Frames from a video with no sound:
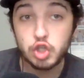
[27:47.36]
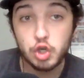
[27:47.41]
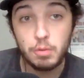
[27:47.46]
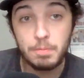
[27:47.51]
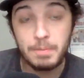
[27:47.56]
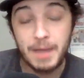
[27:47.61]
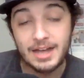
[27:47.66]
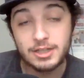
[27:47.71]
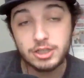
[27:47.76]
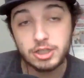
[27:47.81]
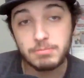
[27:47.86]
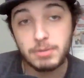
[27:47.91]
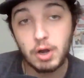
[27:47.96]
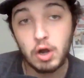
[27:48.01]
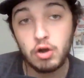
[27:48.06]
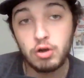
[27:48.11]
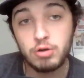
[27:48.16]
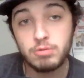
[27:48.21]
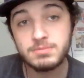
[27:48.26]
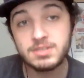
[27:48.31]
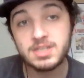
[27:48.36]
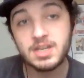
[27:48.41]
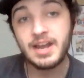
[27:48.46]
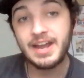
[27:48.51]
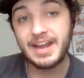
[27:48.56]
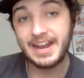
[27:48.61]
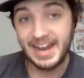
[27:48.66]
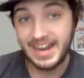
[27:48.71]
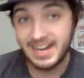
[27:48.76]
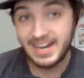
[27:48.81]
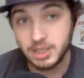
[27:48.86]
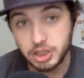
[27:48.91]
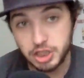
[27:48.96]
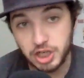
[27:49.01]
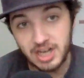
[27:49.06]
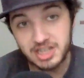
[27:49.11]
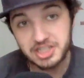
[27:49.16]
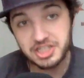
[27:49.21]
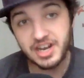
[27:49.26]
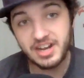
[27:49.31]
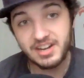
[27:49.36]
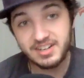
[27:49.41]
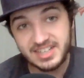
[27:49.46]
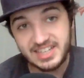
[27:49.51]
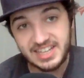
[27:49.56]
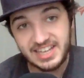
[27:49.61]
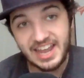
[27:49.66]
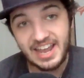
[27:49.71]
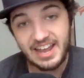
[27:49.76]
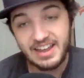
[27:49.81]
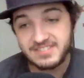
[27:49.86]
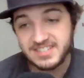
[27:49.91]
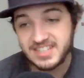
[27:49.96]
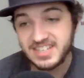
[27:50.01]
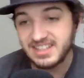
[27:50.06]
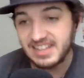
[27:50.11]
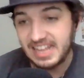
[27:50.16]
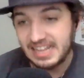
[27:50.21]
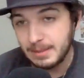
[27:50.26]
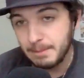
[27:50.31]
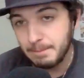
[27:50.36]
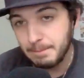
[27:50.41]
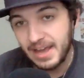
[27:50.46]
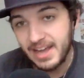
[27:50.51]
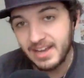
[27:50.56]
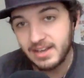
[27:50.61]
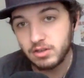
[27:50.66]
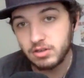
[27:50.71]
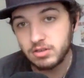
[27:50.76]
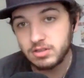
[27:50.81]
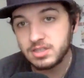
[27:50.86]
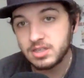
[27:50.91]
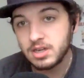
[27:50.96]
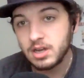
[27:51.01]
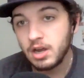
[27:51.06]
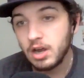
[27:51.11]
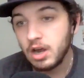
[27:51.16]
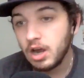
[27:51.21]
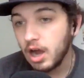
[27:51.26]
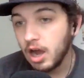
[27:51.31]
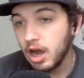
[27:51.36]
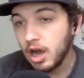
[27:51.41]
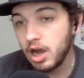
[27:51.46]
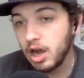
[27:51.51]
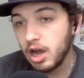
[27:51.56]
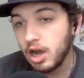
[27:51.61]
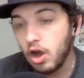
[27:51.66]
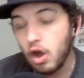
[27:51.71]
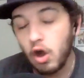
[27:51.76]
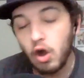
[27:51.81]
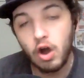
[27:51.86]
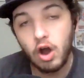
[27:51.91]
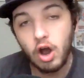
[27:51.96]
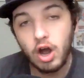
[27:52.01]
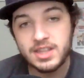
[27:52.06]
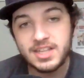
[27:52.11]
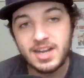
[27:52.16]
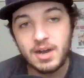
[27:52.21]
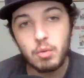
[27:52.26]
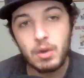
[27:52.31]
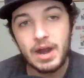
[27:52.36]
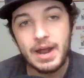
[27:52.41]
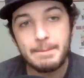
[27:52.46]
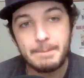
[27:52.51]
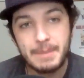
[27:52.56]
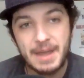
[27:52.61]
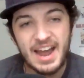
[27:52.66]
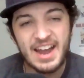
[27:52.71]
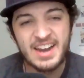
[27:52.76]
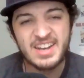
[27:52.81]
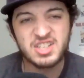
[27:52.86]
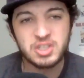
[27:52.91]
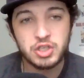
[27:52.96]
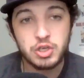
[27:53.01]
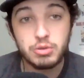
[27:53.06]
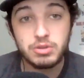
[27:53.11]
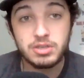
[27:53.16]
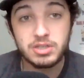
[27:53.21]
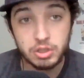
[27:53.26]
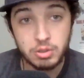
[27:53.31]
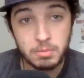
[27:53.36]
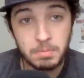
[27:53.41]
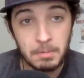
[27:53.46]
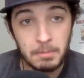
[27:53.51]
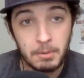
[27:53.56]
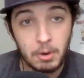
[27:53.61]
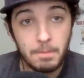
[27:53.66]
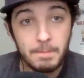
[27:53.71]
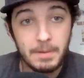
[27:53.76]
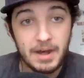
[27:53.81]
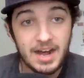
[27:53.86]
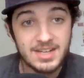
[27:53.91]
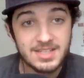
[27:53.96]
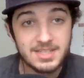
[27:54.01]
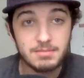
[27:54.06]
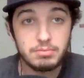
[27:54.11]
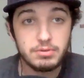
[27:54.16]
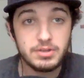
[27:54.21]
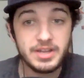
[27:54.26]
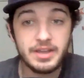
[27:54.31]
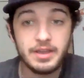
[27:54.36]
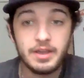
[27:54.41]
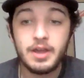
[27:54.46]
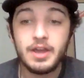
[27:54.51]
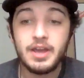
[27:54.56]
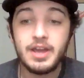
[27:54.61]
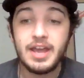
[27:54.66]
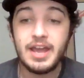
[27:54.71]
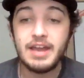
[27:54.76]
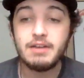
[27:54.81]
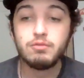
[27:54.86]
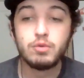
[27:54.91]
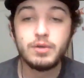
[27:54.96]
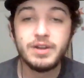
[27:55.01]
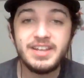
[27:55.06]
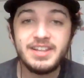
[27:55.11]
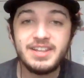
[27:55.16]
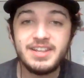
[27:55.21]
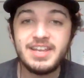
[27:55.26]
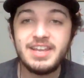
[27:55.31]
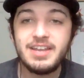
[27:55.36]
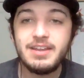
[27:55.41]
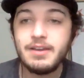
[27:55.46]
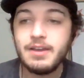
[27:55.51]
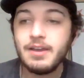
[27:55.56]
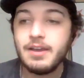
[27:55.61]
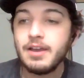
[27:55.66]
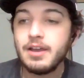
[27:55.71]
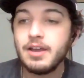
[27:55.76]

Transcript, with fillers: to Patrick Mahomes and to Josh Allen in the AFC, and that the Bengals uh, are on their way back to the Super Bowl, possibly. And really,